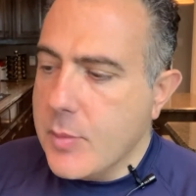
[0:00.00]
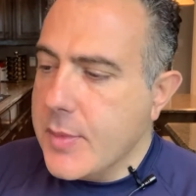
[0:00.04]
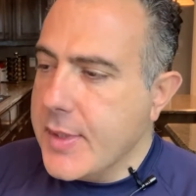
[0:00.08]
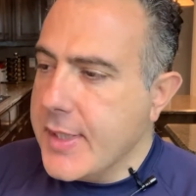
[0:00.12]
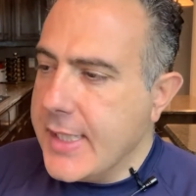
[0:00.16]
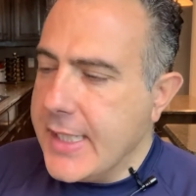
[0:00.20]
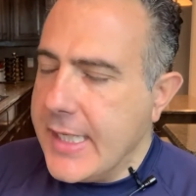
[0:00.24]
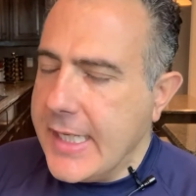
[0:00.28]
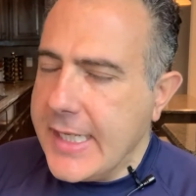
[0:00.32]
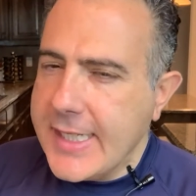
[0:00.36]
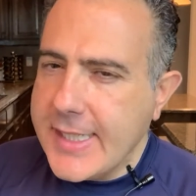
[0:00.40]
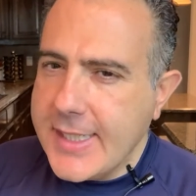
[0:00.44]

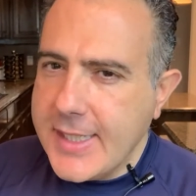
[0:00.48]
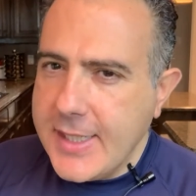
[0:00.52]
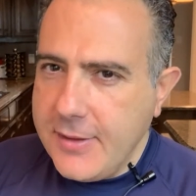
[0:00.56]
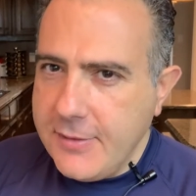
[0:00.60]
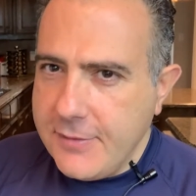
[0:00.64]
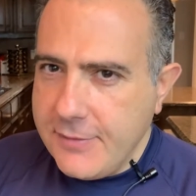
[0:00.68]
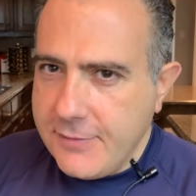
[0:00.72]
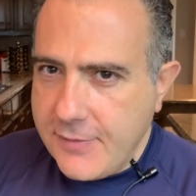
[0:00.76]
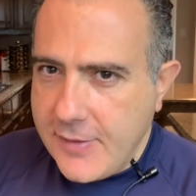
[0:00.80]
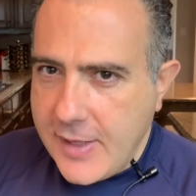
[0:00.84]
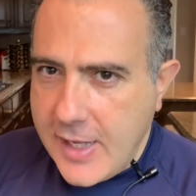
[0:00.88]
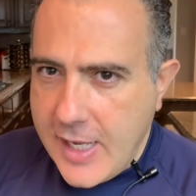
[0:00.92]

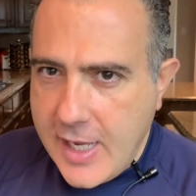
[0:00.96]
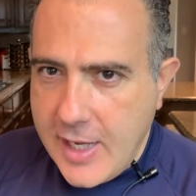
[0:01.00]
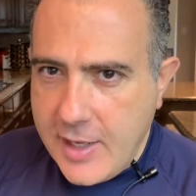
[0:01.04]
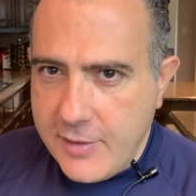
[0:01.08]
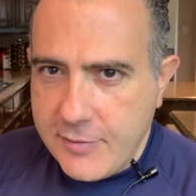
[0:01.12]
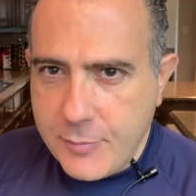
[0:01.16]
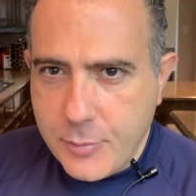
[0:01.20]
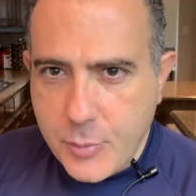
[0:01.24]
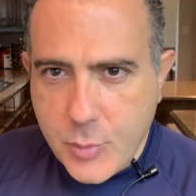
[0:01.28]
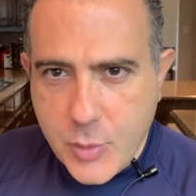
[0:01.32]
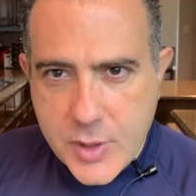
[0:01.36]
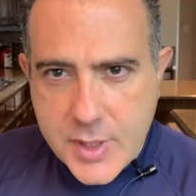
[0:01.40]

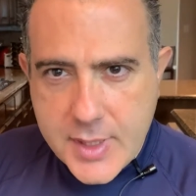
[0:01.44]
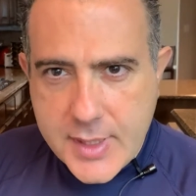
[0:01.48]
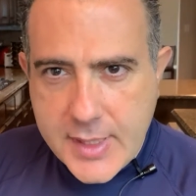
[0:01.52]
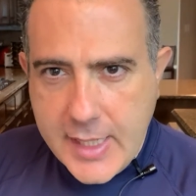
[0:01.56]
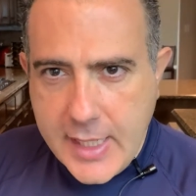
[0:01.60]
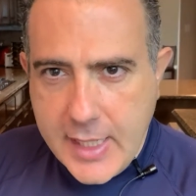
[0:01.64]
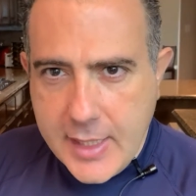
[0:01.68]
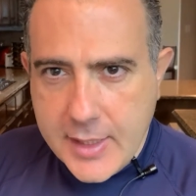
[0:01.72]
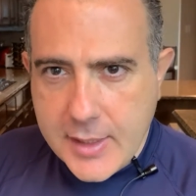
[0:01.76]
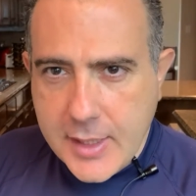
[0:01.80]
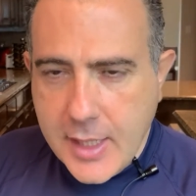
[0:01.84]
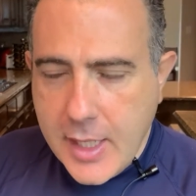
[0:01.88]

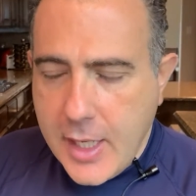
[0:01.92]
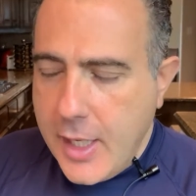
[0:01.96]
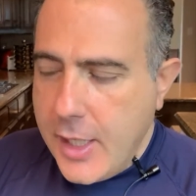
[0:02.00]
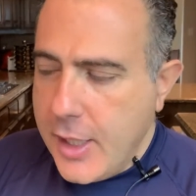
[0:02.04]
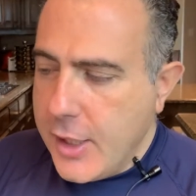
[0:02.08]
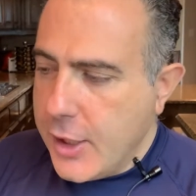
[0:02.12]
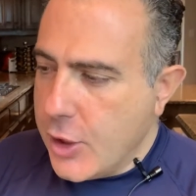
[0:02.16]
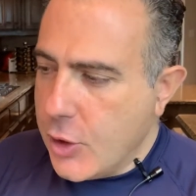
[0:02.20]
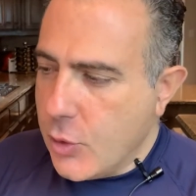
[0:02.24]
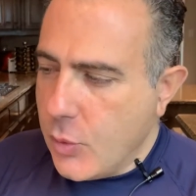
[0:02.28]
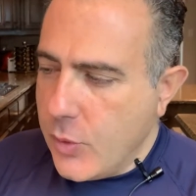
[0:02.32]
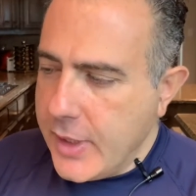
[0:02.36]
65%
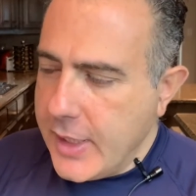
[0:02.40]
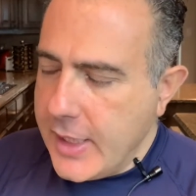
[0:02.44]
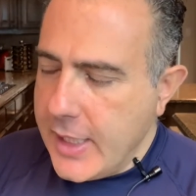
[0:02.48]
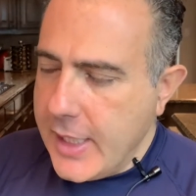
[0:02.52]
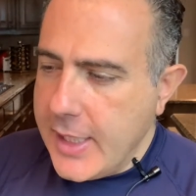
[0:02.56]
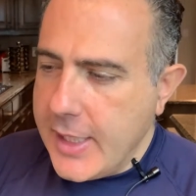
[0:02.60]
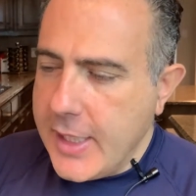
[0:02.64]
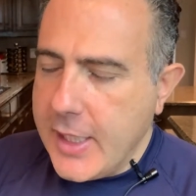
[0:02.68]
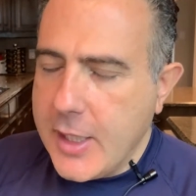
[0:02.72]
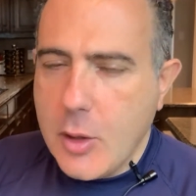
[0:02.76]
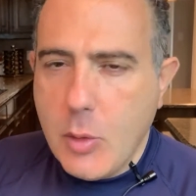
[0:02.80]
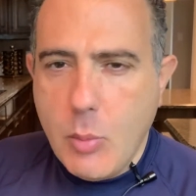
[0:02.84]

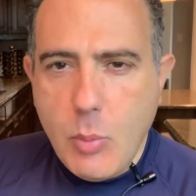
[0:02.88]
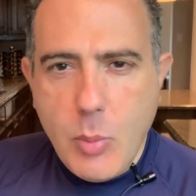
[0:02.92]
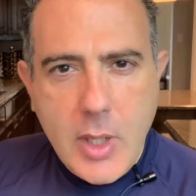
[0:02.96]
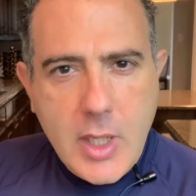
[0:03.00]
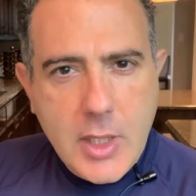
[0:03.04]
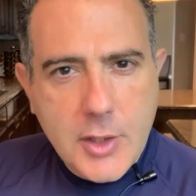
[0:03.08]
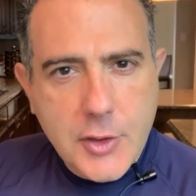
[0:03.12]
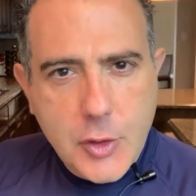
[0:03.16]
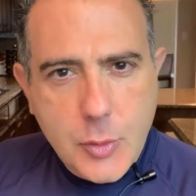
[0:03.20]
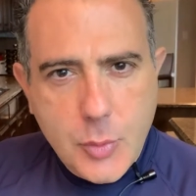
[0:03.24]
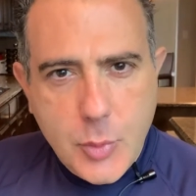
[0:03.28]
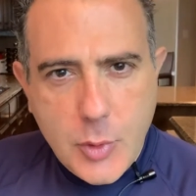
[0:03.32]
created
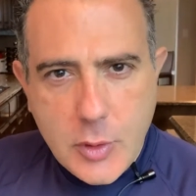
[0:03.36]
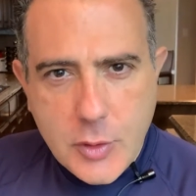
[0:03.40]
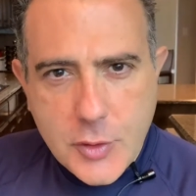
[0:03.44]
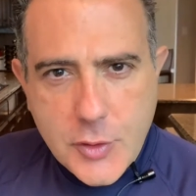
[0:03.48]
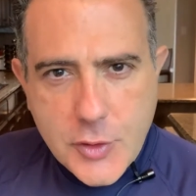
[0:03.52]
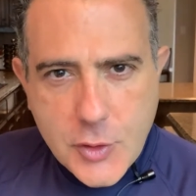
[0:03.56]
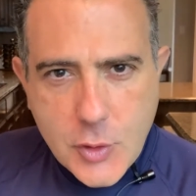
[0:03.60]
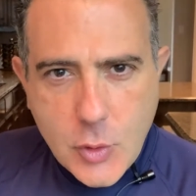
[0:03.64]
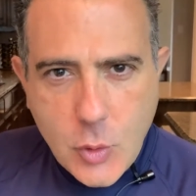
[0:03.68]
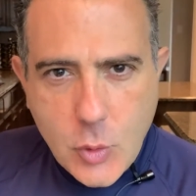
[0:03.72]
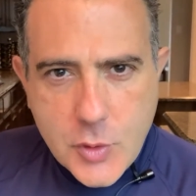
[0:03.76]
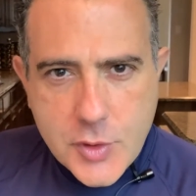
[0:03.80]
multiple
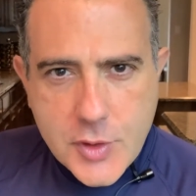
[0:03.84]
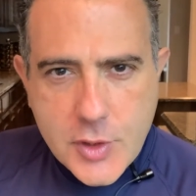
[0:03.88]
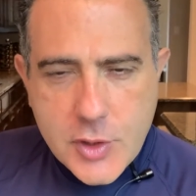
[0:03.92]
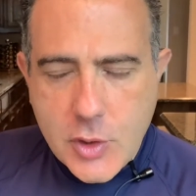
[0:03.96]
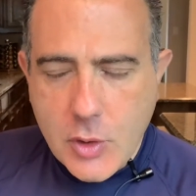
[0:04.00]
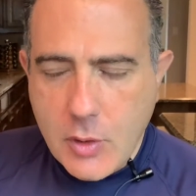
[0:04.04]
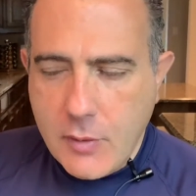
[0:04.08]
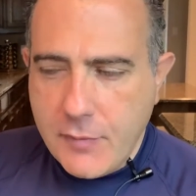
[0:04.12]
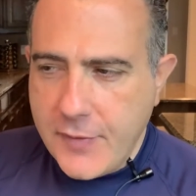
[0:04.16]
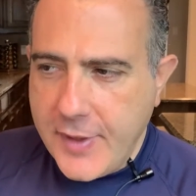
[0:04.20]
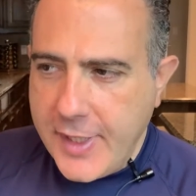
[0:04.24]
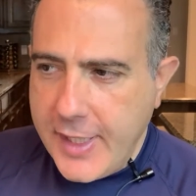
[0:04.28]
sources
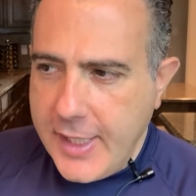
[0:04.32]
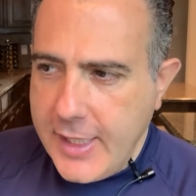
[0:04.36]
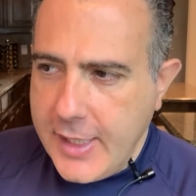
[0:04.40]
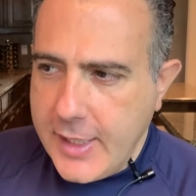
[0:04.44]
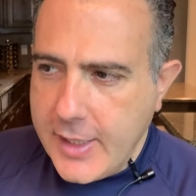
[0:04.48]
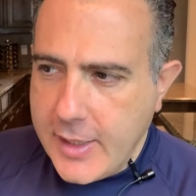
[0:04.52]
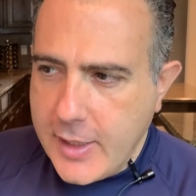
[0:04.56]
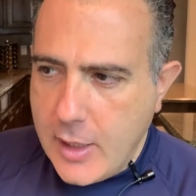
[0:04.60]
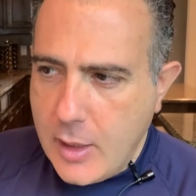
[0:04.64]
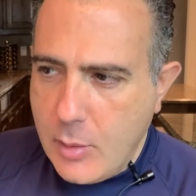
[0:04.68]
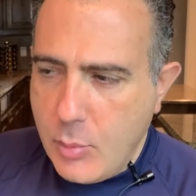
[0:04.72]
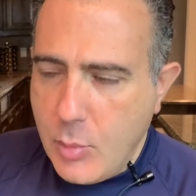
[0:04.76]
of
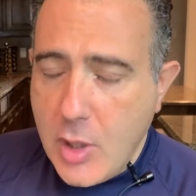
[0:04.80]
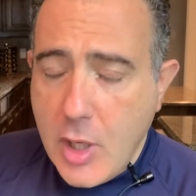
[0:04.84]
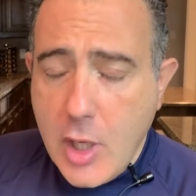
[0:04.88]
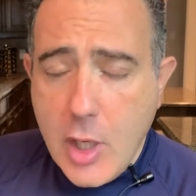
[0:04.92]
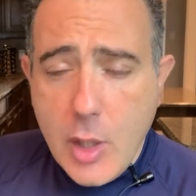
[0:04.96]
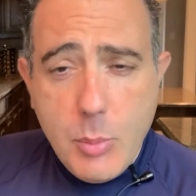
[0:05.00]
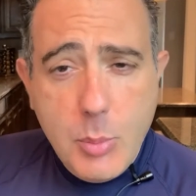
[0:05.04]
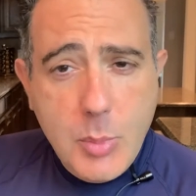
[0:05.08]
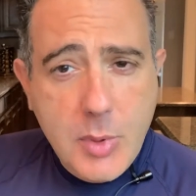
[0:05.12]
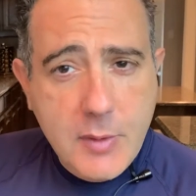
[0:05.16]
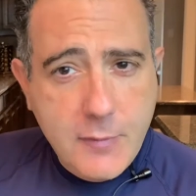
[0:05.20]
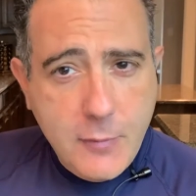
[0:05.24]
income
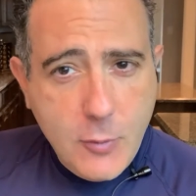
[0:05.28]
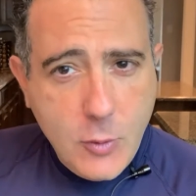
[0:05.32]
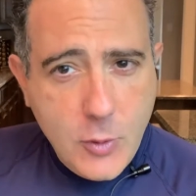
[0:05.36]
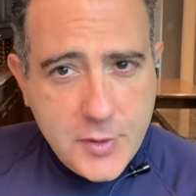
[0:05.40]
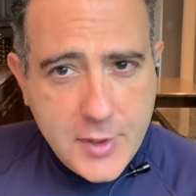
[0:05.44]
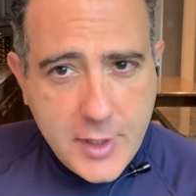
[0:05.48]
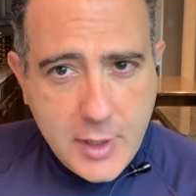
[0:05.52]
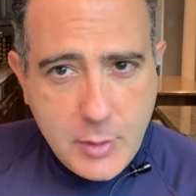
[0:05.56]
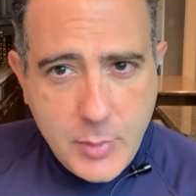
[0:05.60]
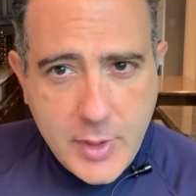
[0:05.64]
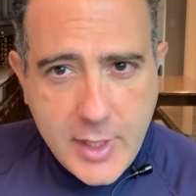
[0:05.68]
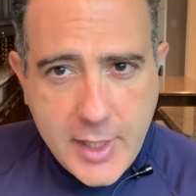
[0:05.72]
before
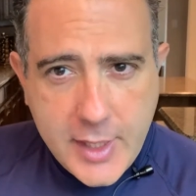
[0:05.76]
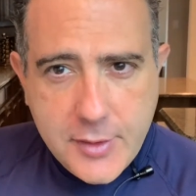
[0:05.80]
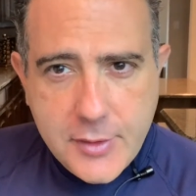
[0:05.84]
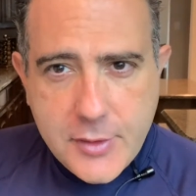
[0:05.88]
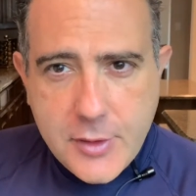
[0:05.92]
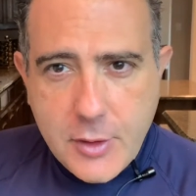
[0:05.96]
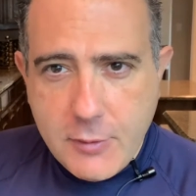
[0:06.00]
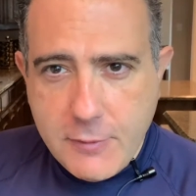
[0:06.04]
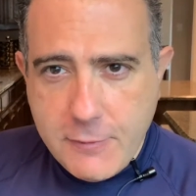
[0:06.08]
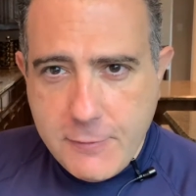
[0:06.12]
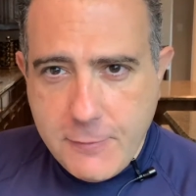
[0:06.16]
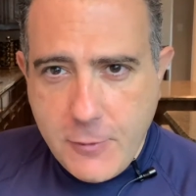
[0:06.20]
they made
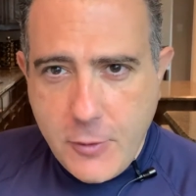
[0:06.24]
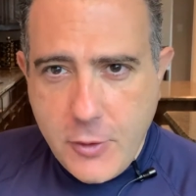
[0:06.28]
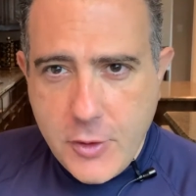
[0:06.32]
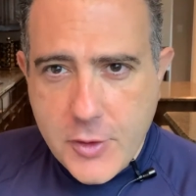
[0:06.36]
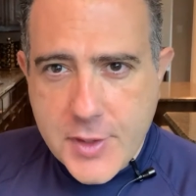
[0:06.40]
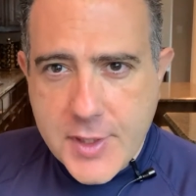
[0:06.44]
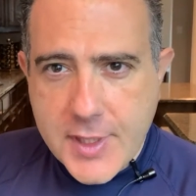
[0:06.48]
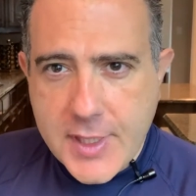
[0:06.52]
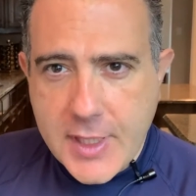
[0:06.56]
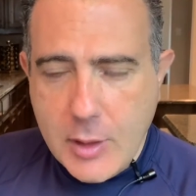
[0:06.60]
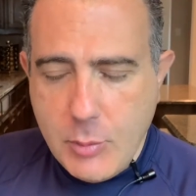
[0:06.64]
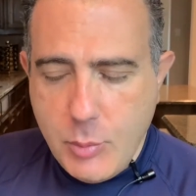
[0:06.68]
their
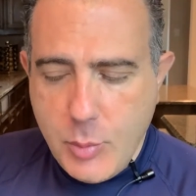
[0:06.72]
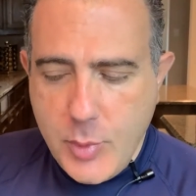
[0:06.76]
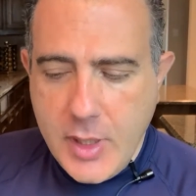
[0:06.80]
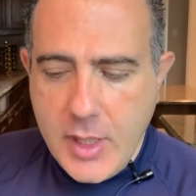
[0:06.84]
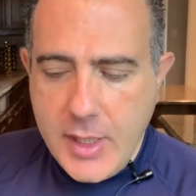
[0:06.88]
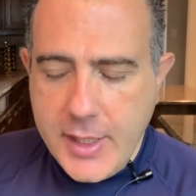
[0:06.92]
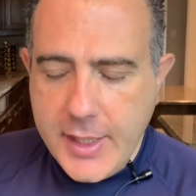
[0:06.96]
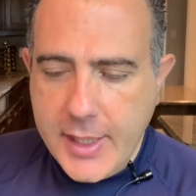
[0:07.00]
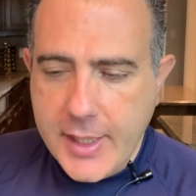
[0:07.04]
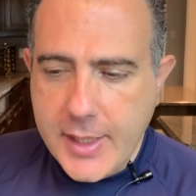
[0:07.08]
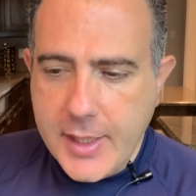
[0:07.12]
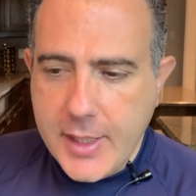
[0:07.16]
first
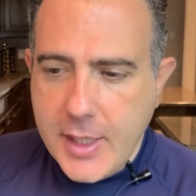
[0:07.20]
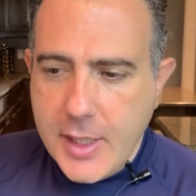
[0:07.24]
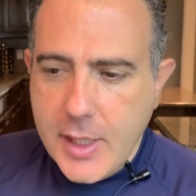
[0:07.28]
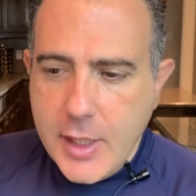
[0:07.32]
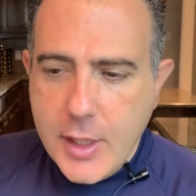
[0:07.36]
million.